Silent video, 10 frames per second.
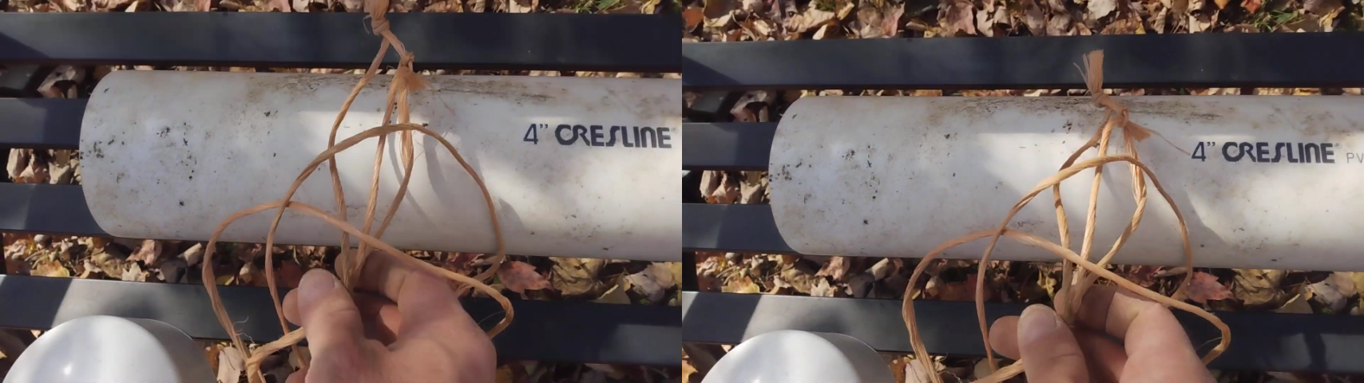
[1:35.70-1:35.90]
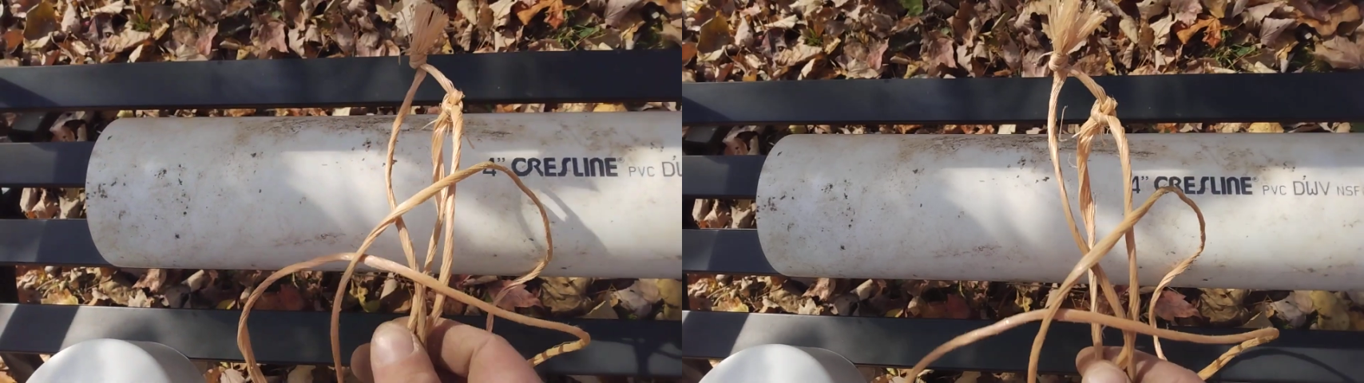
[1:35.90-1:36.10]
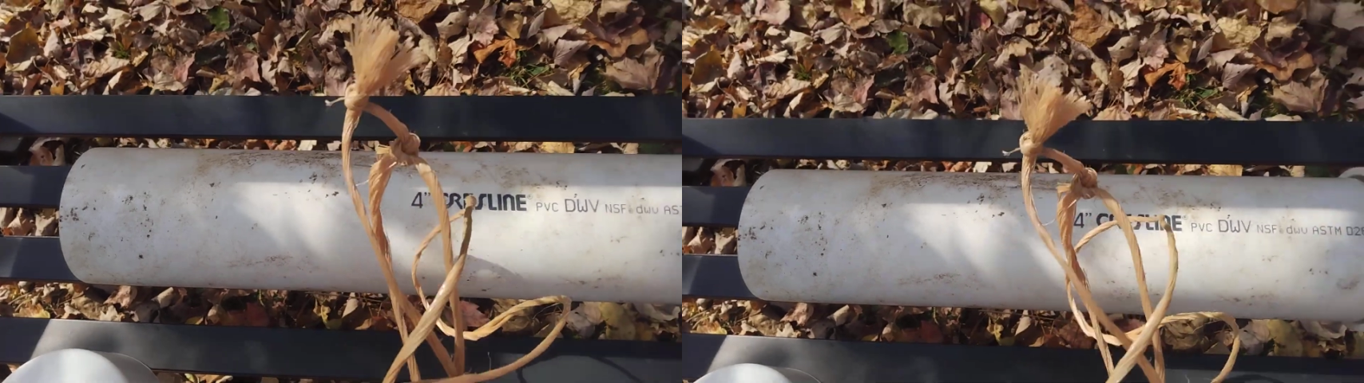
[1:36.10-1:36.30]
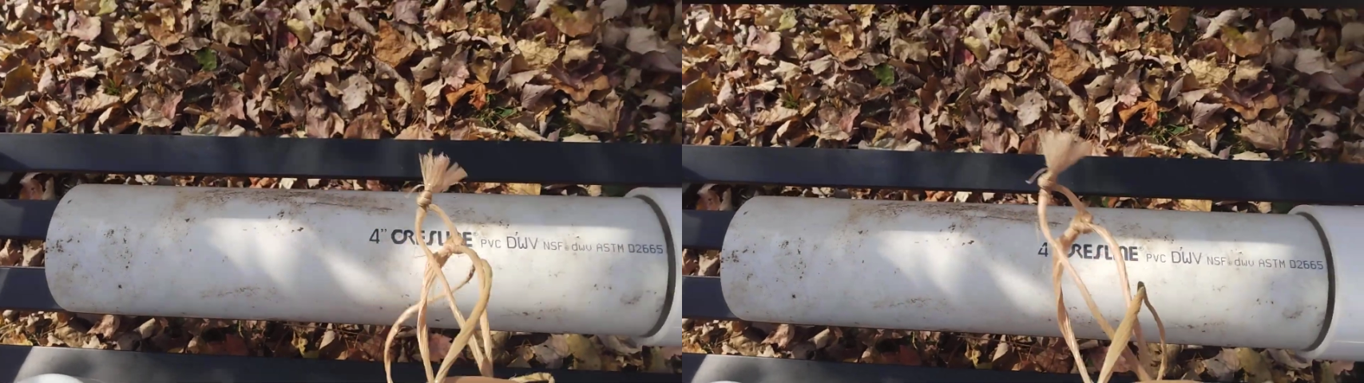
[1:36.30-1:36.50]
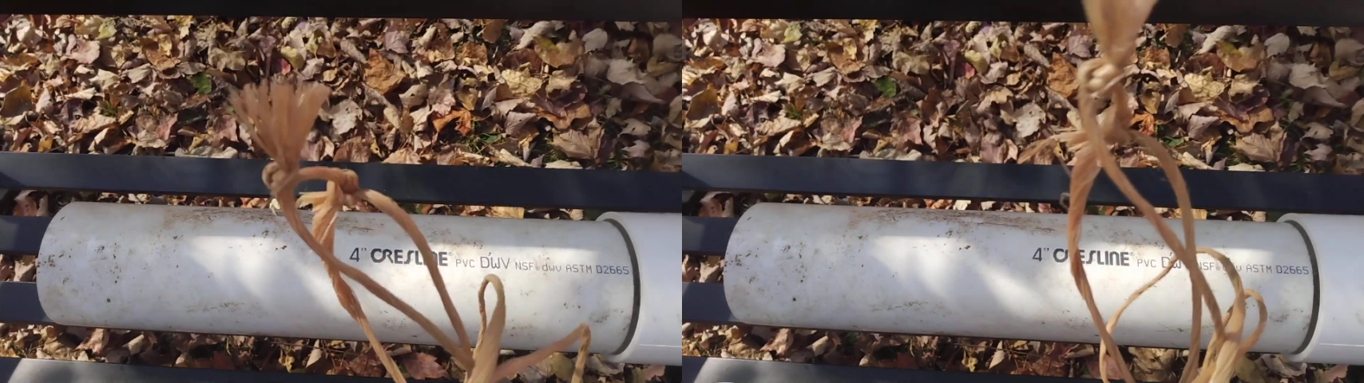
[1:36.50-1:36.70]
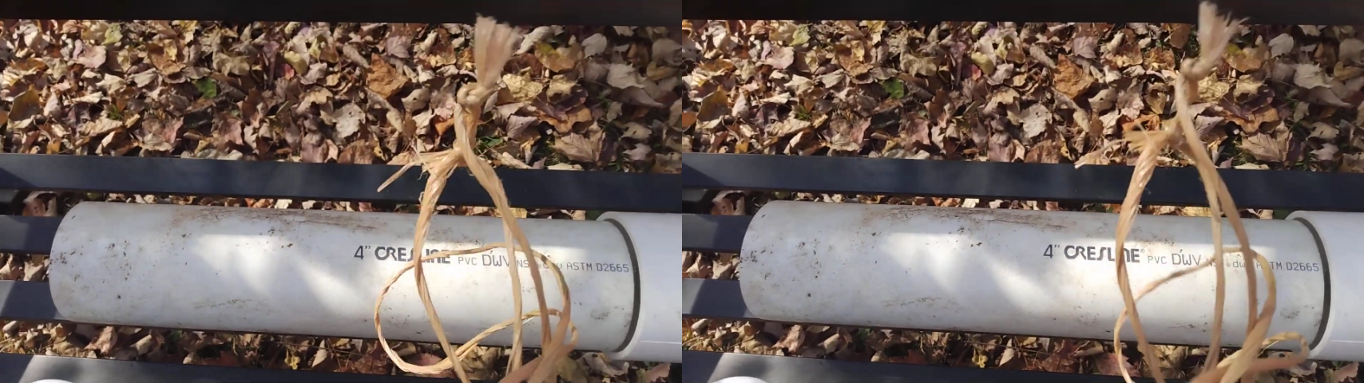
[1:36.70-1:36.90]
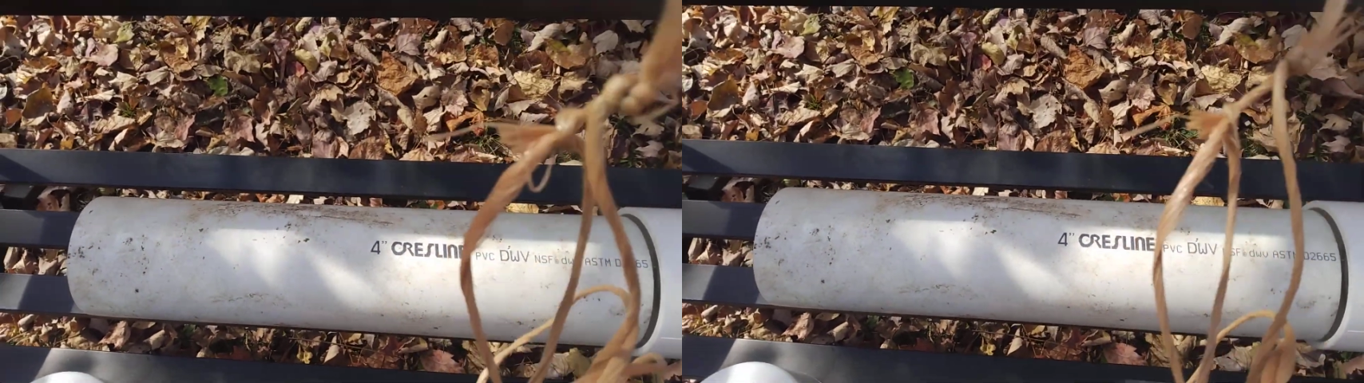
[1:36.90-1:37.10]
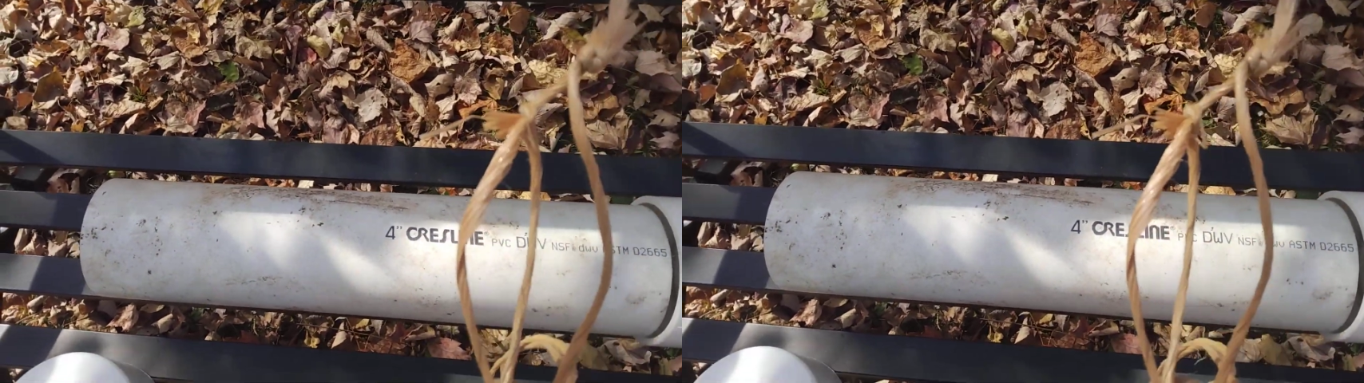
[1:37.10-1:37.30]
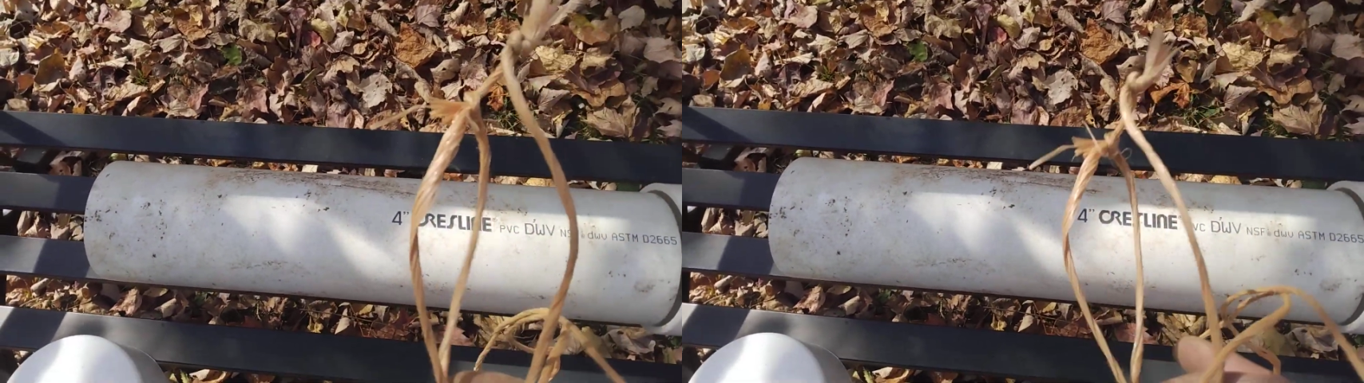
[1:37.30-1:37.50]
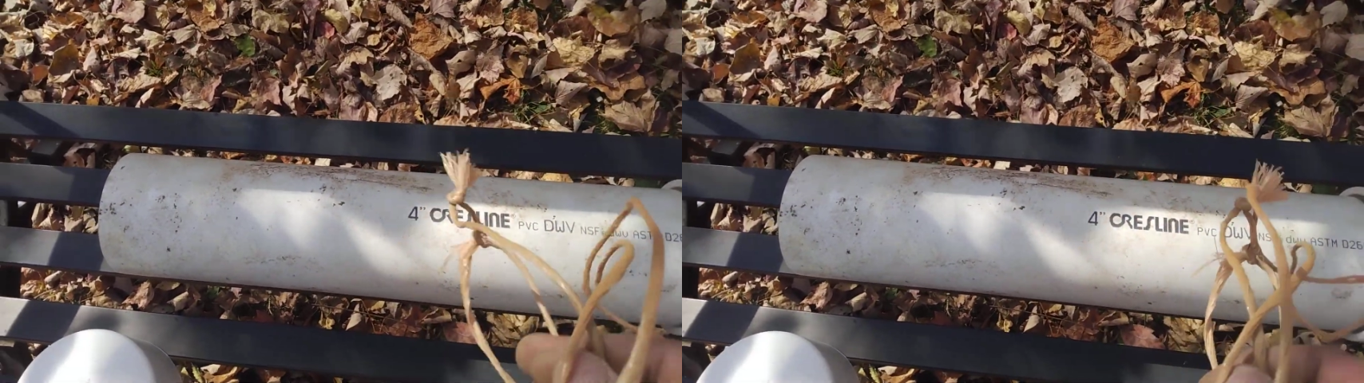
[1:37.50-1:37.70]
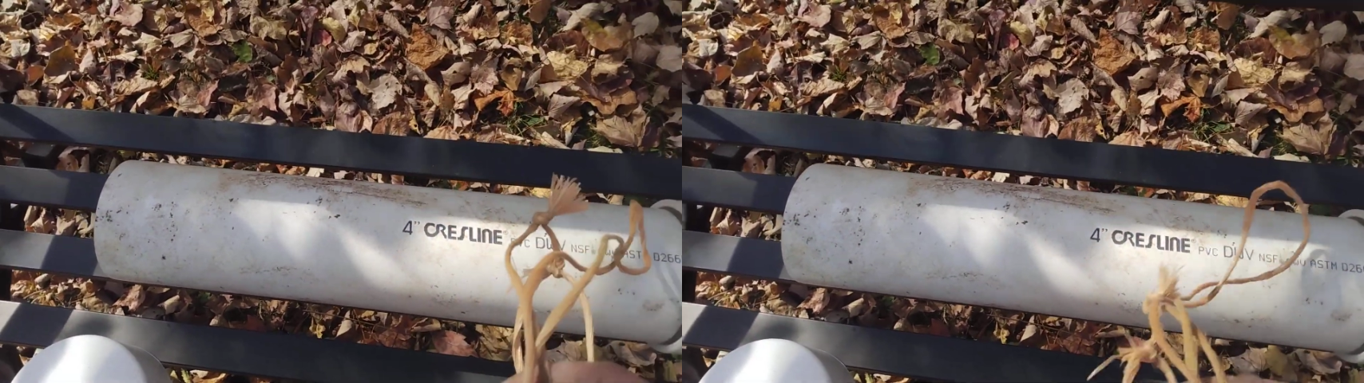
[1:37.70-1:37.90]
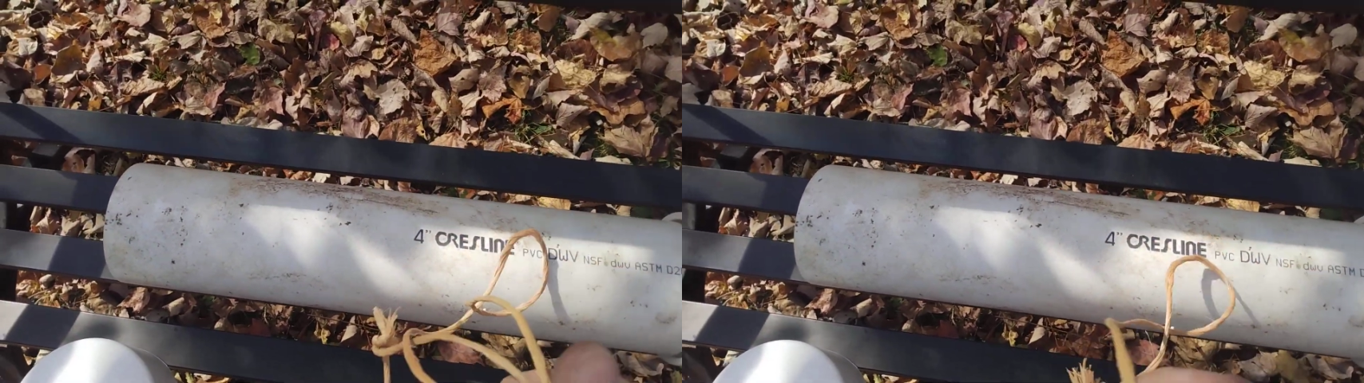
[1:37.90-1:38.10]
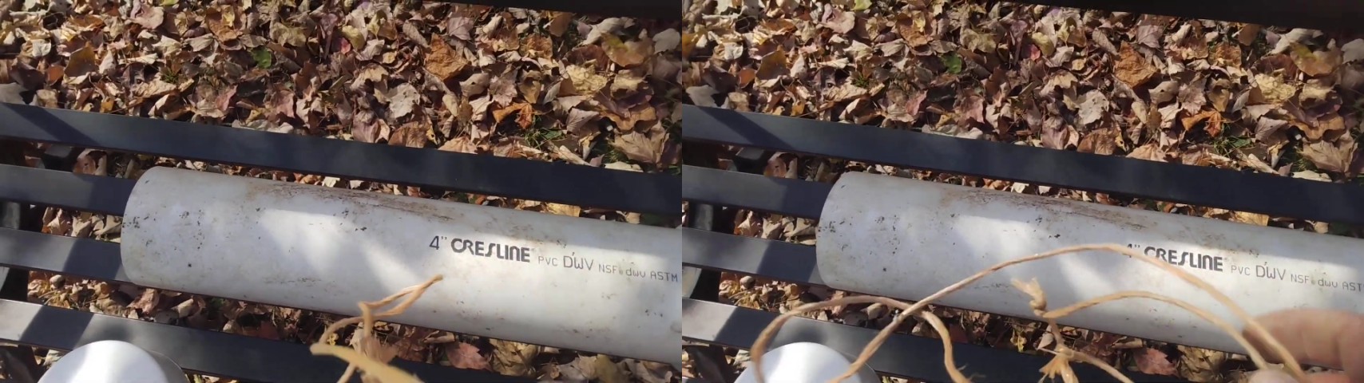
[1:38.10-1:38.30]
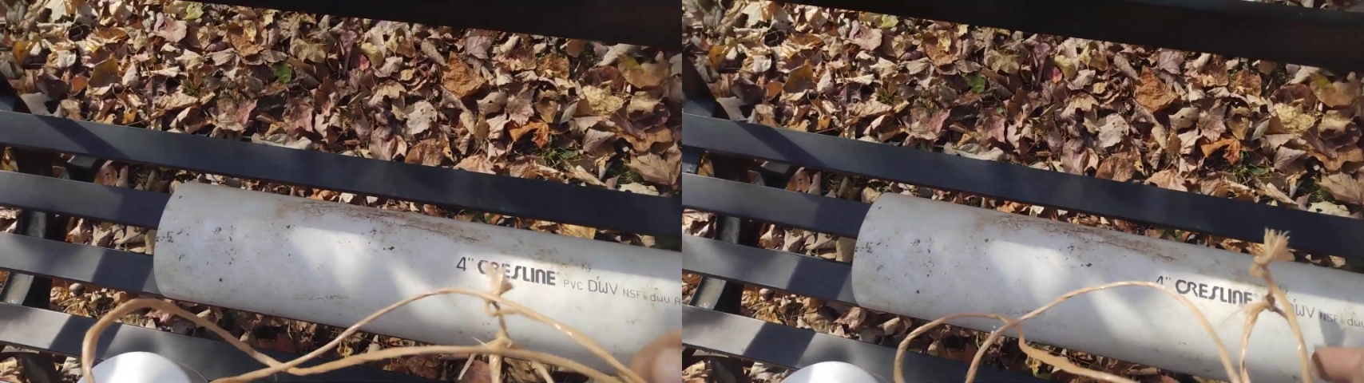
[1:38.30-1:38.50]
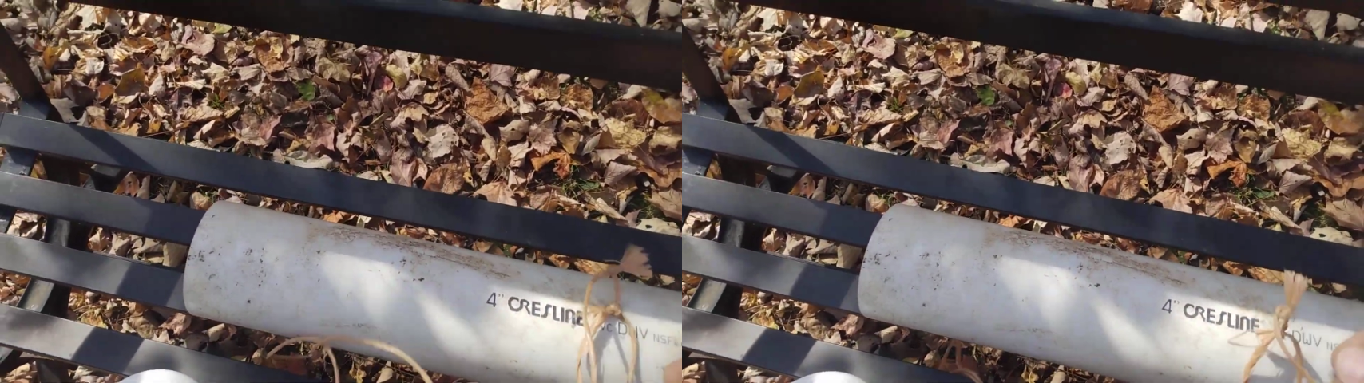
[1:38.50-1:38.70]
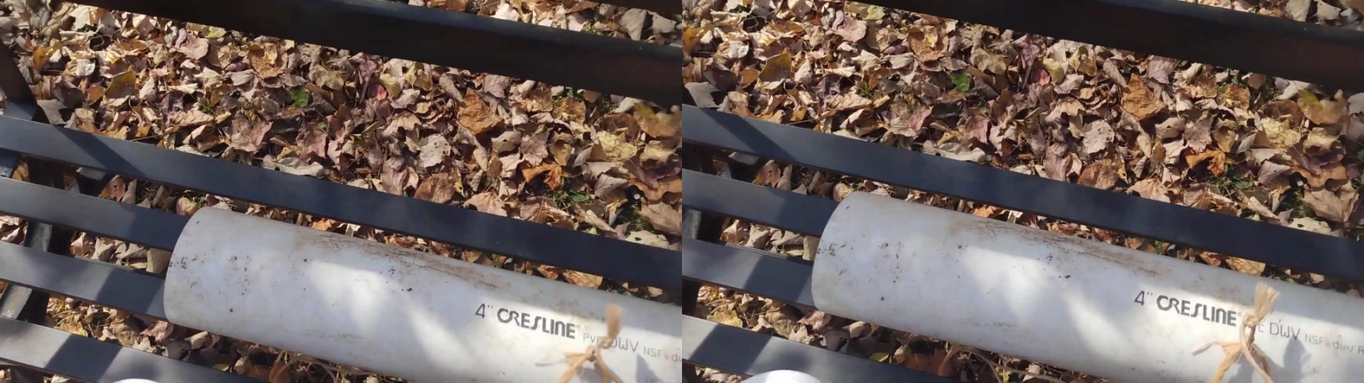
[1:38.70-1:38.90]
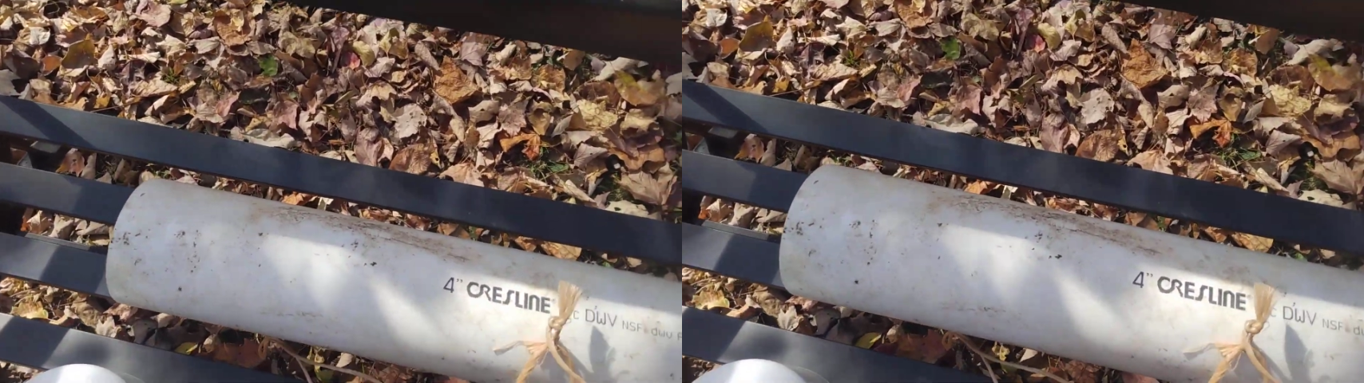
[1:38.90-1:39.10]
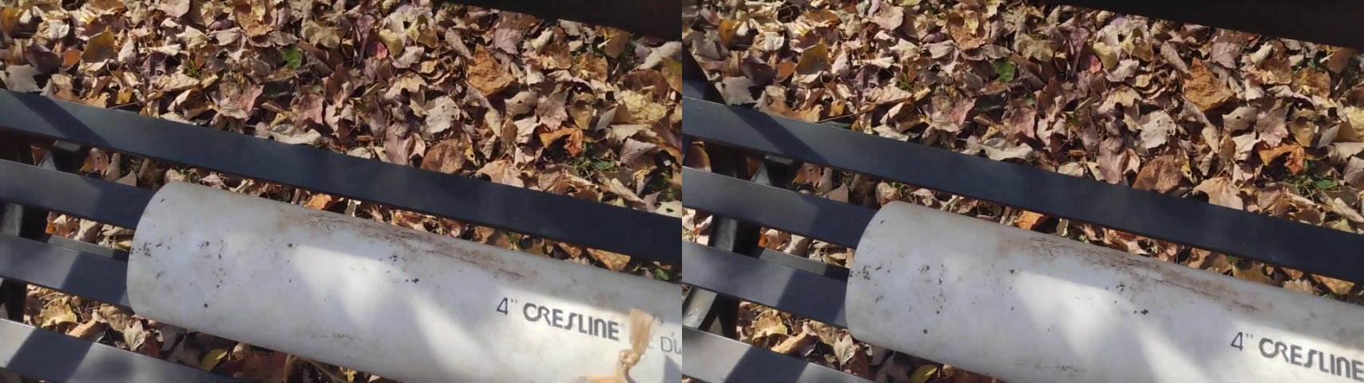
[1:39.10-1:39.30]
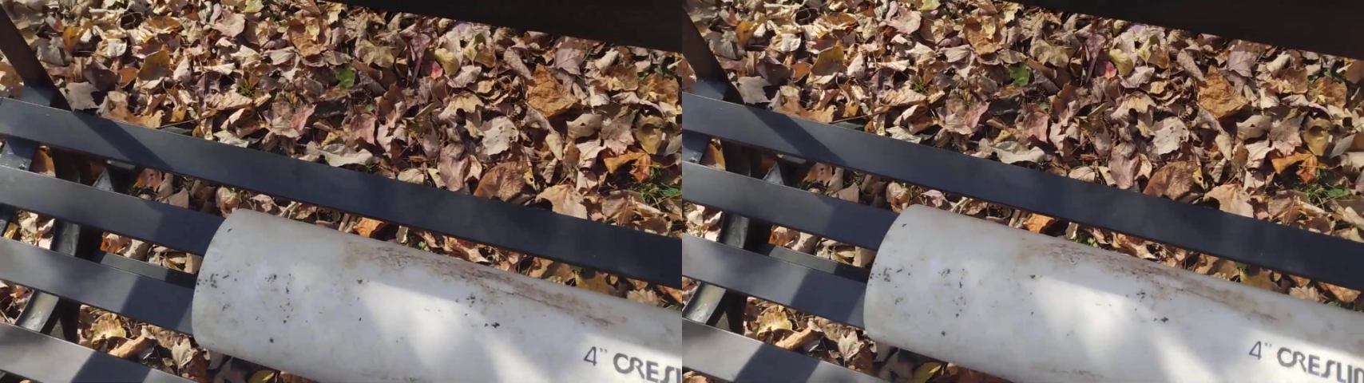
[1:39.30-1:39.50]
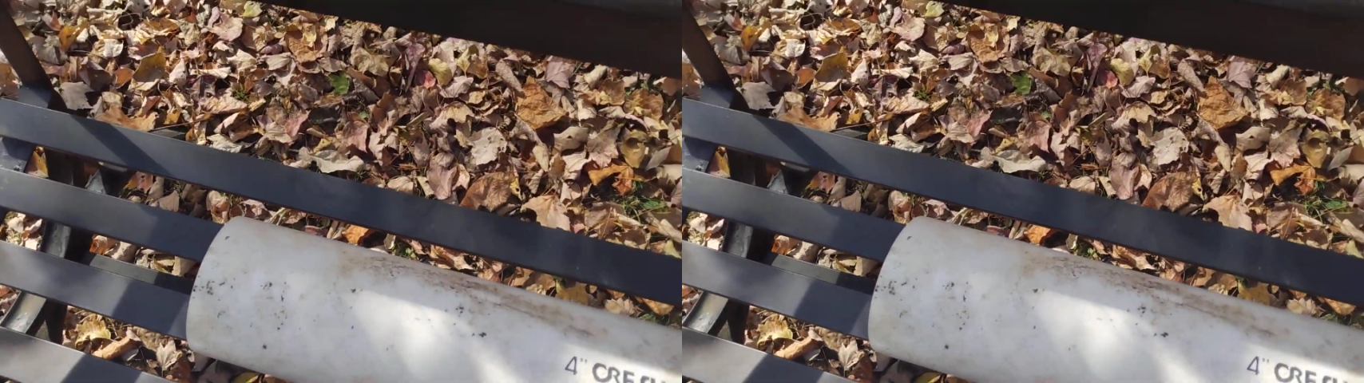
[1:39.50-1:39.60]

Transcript: (no speaker visible)